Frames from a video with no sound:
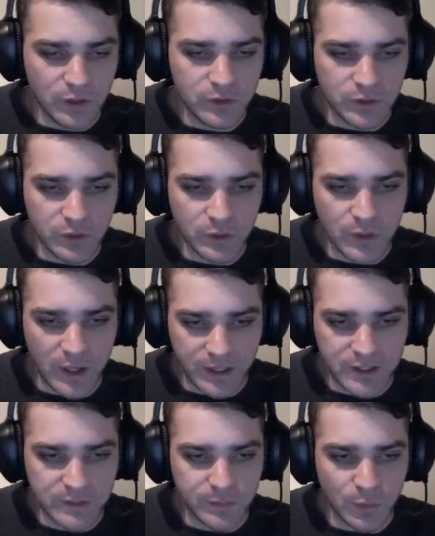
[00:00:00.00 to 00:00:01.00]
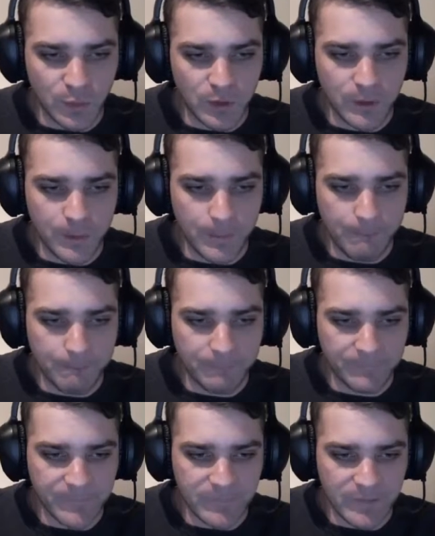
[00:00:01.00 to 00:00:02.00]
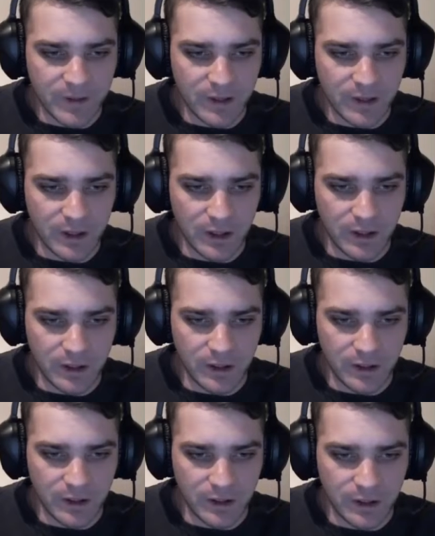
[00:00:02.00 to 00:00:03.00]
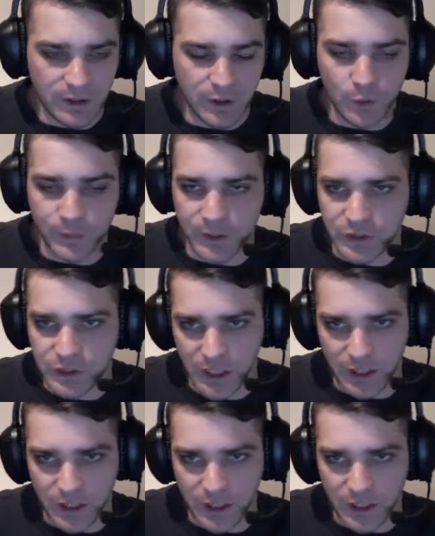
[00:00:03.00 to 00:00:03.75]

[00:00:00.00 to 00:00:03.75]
you do export an OBJ,